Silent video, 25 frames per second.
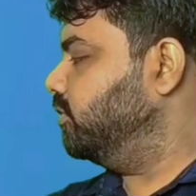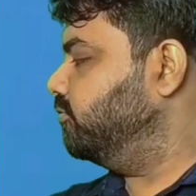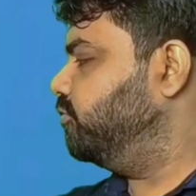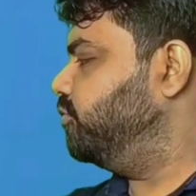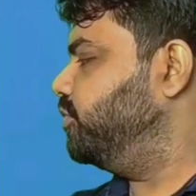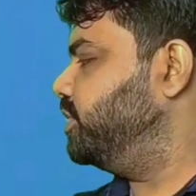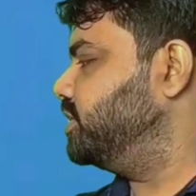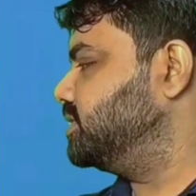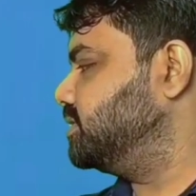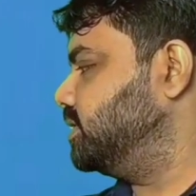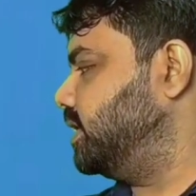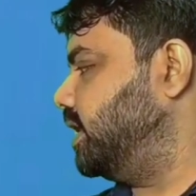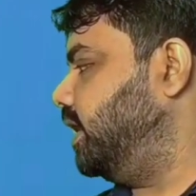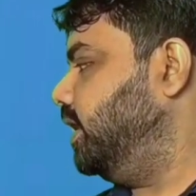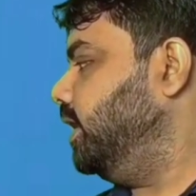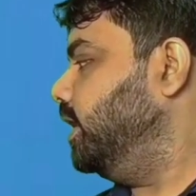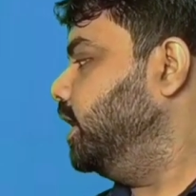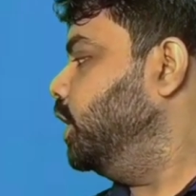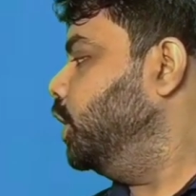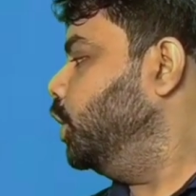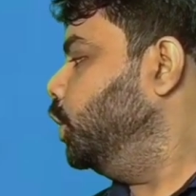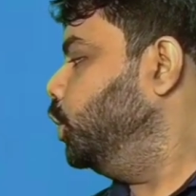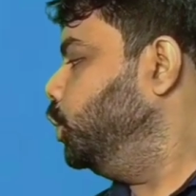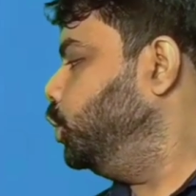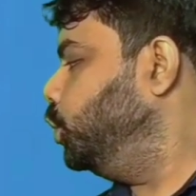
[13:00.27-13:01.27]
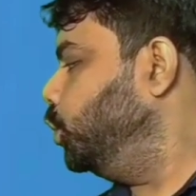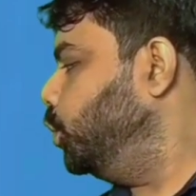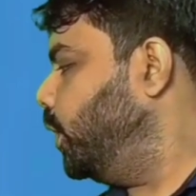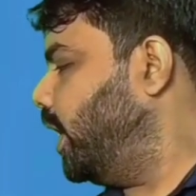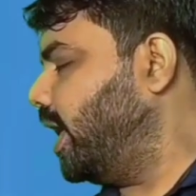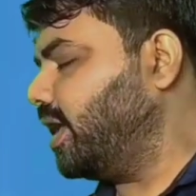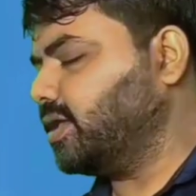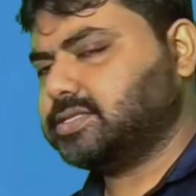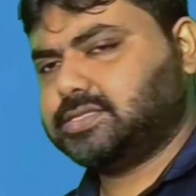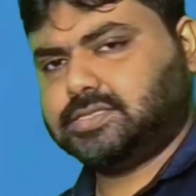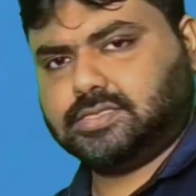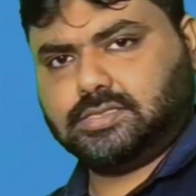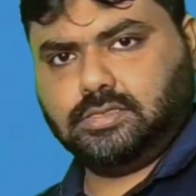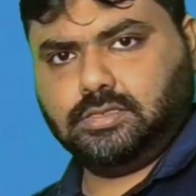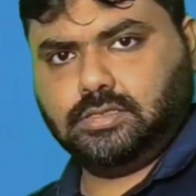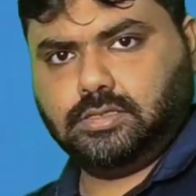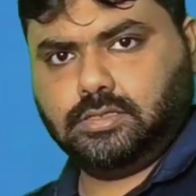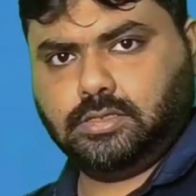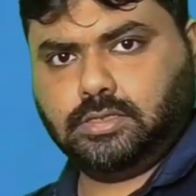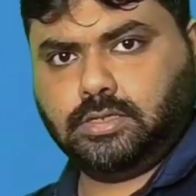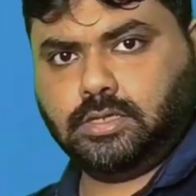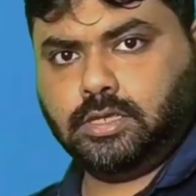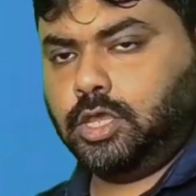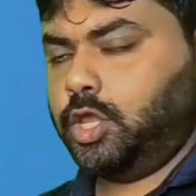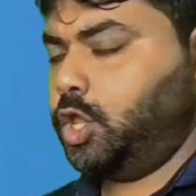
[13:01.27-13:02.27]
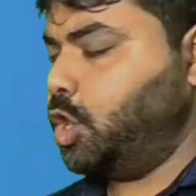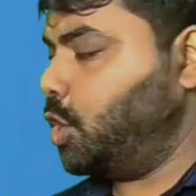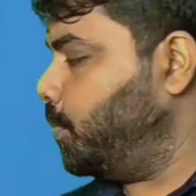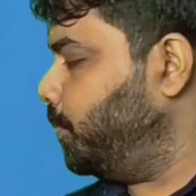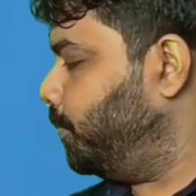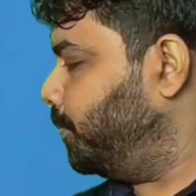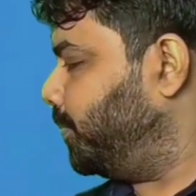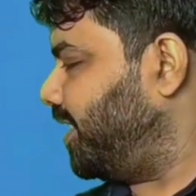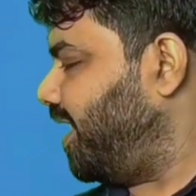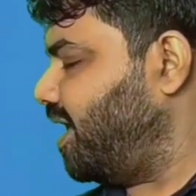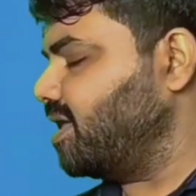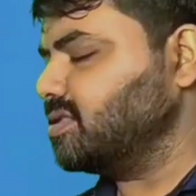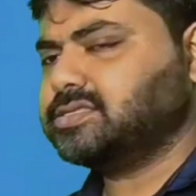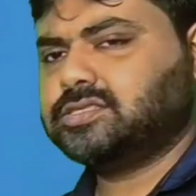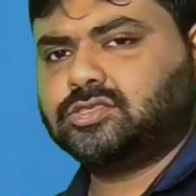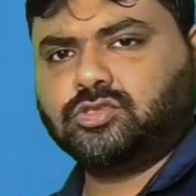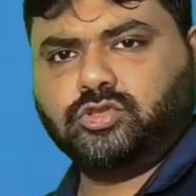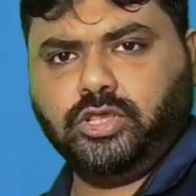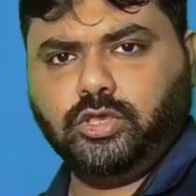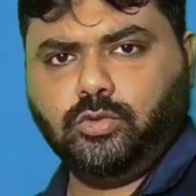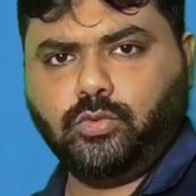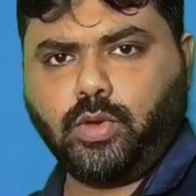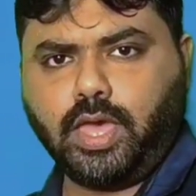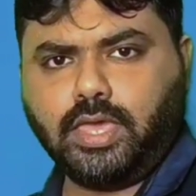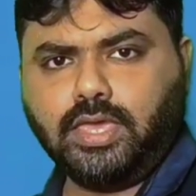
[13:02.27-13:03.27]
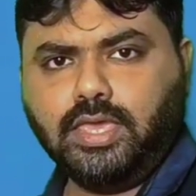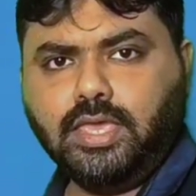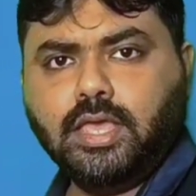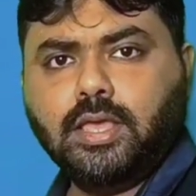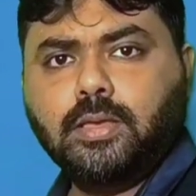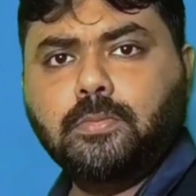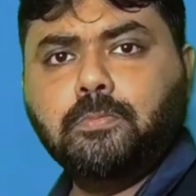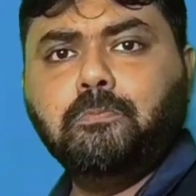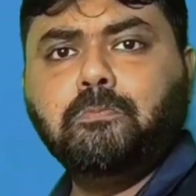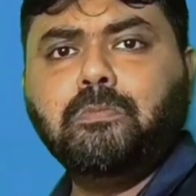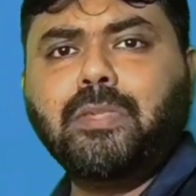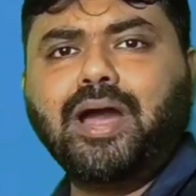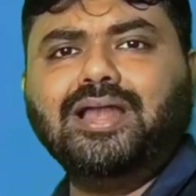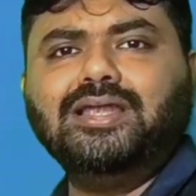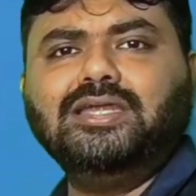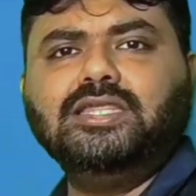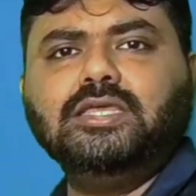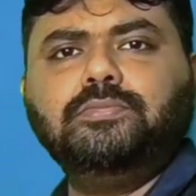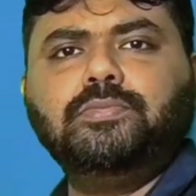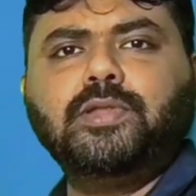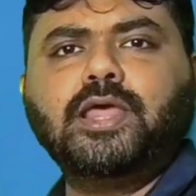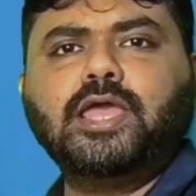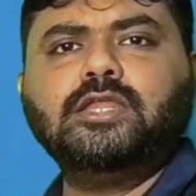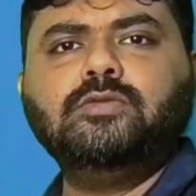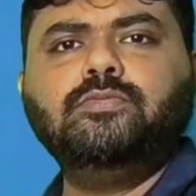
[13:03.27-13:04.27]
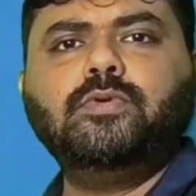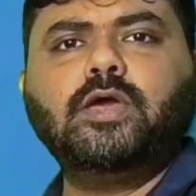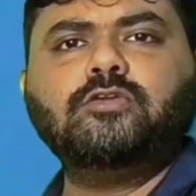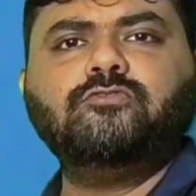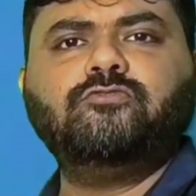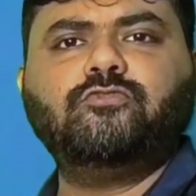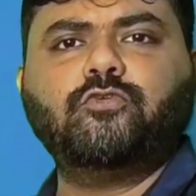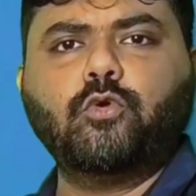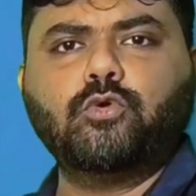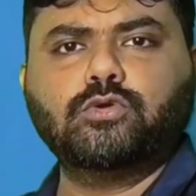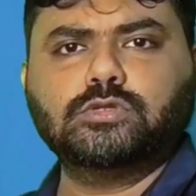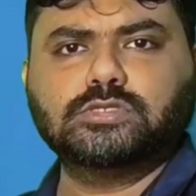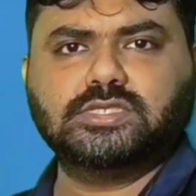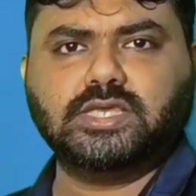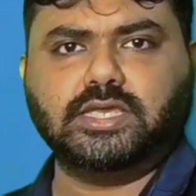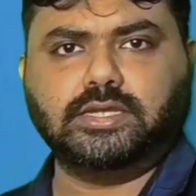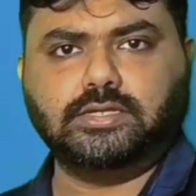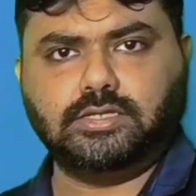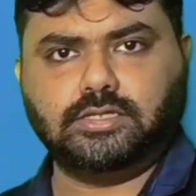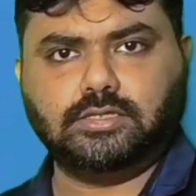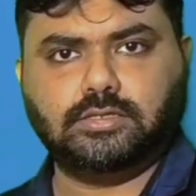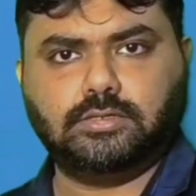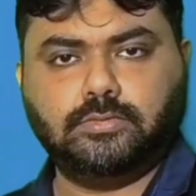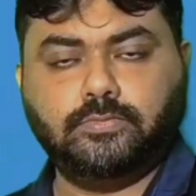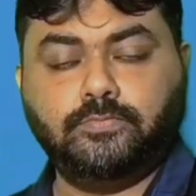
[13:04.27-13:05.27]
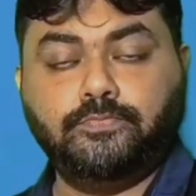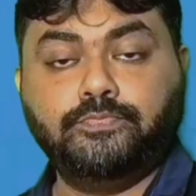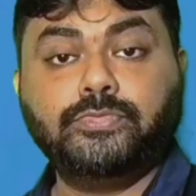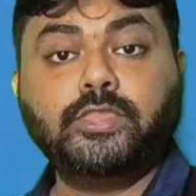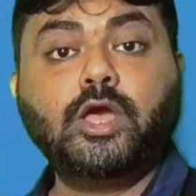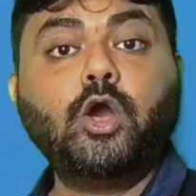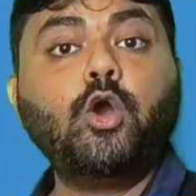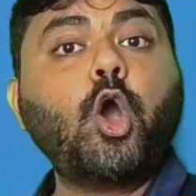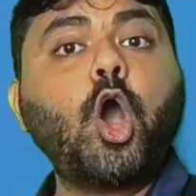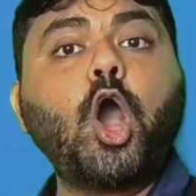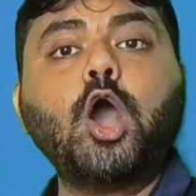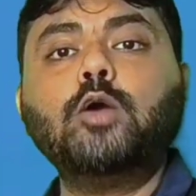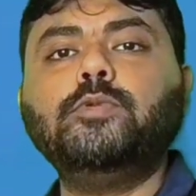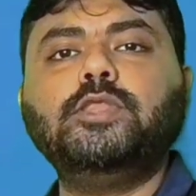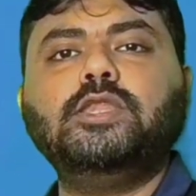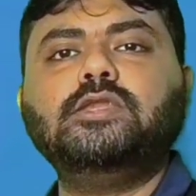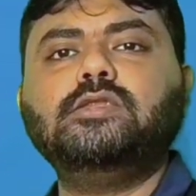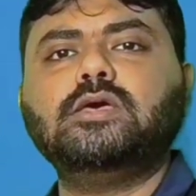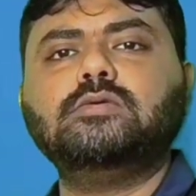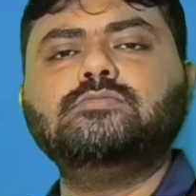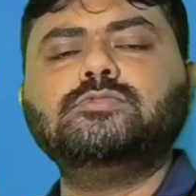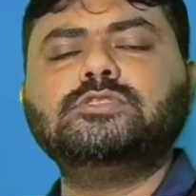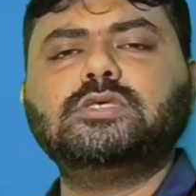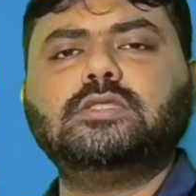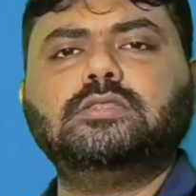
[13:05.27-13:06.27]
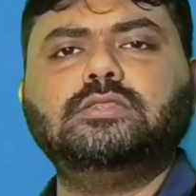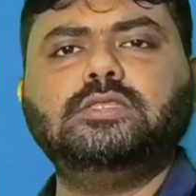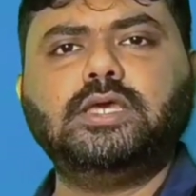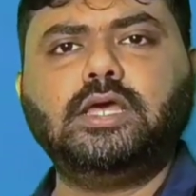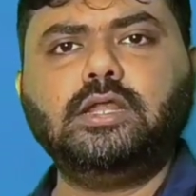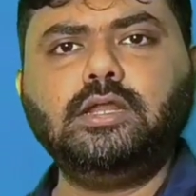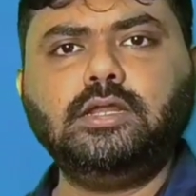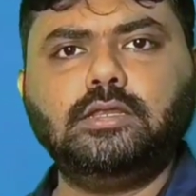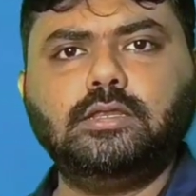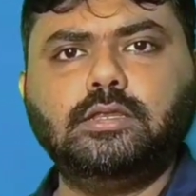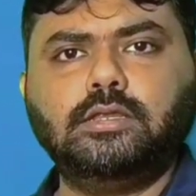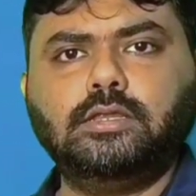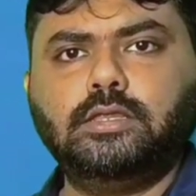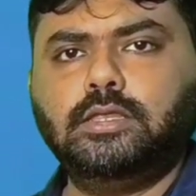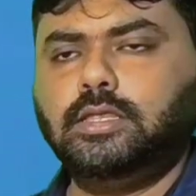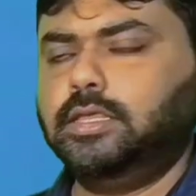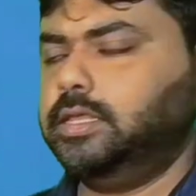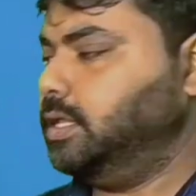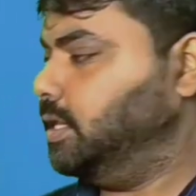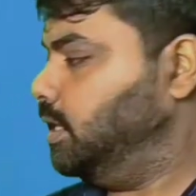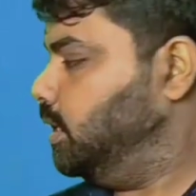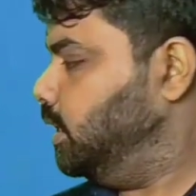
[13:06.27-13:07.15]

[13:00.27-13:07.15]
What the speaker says: Now, if we say 2x plus 3y multiplied by 4z. Now, how many terms are there?